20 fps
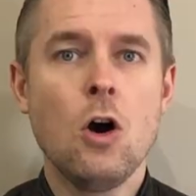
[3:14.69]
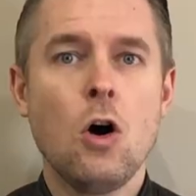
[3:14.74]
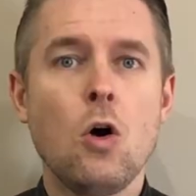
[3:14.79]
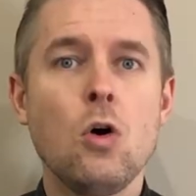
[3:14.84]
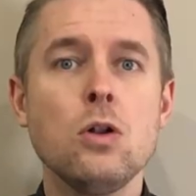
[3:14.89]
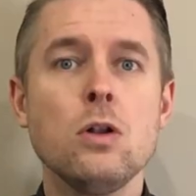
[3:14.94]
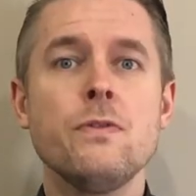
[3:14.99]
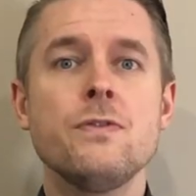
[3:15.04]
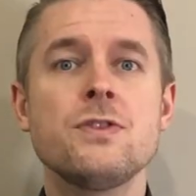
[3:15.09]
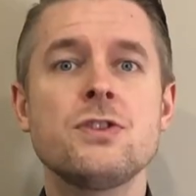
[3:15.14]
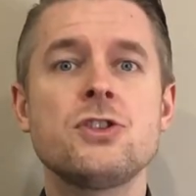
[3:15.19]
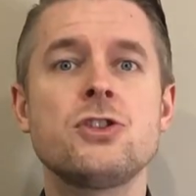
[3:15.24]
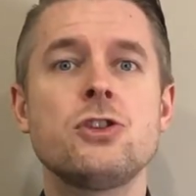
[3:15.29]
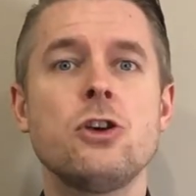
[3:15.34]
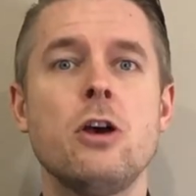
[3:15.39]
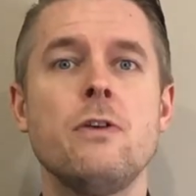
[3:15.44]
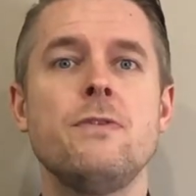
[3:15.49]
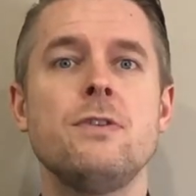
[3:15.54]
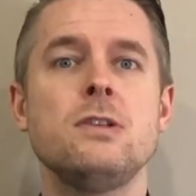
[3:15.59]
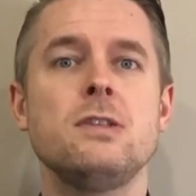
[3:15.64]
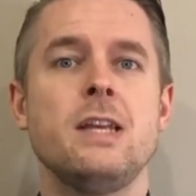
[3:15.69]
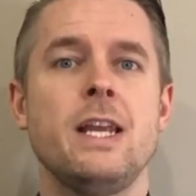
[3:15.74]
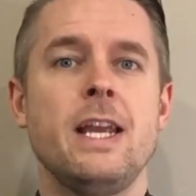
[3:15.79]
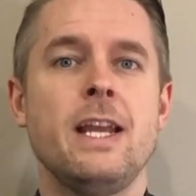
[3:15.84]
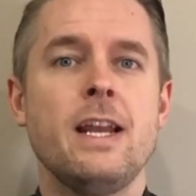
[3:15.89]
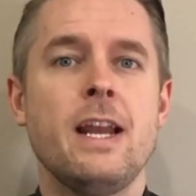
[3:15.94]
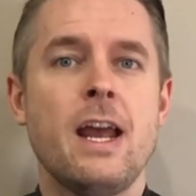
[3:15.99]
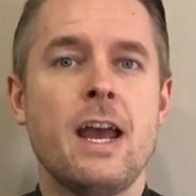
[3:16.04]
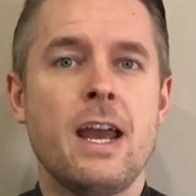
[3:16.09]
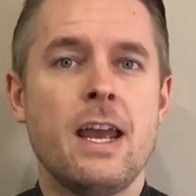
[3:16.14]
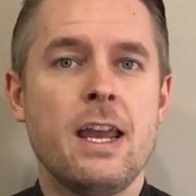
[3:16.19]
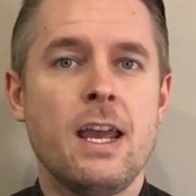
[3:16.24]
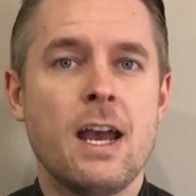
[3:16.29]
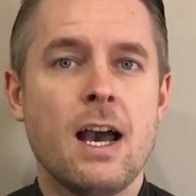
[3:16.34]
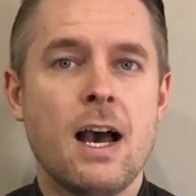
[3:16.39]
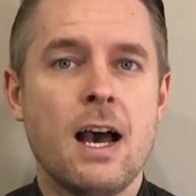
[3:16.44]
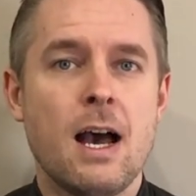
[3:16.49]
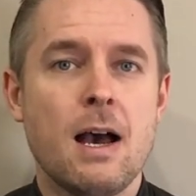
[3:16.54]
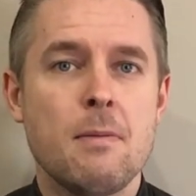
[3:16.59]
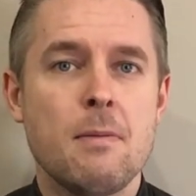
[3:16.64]
All of the servers in a
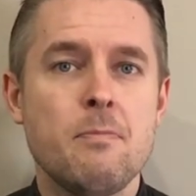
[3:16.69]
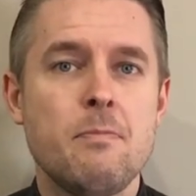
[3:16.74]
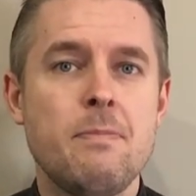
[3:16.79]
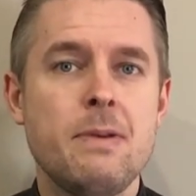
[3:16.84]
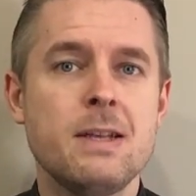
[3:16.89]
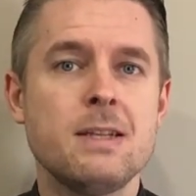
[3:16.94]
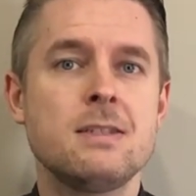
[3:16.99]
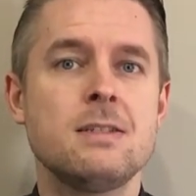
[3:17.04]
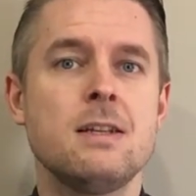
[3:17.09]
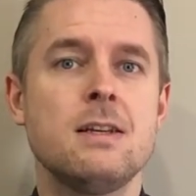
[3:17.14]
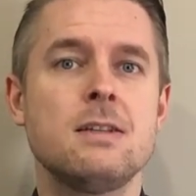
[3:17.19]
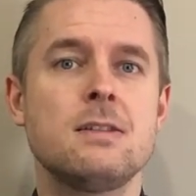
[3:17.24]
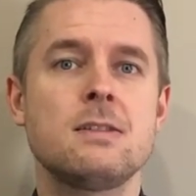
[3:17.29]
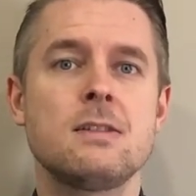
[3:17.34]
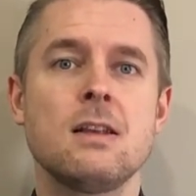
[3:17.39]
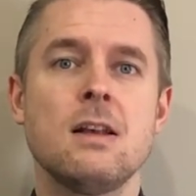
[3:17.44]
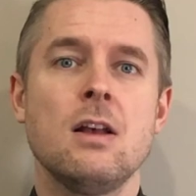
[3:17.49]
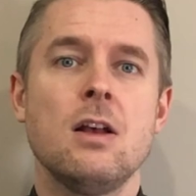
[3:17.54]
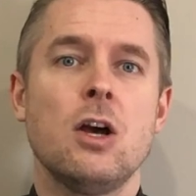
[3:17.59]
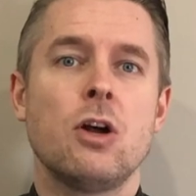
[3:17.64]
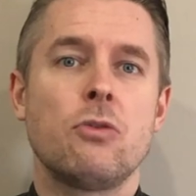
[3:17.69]
business